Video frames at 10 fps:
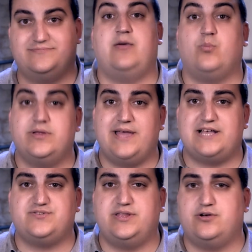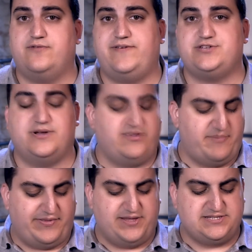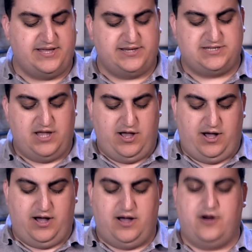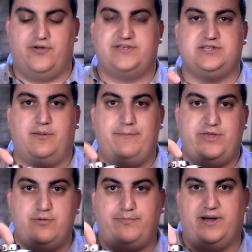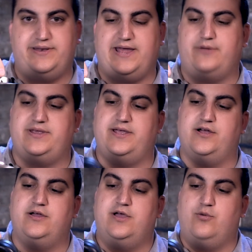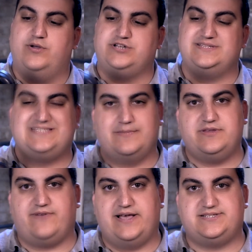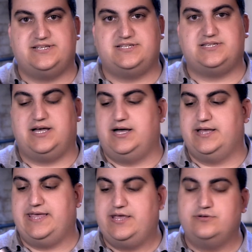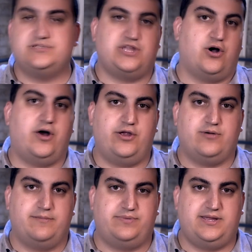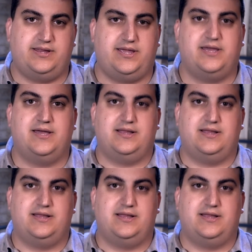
And one last really cool feature I love about these things are this little mute button down here, which on some devices kills the audio completely,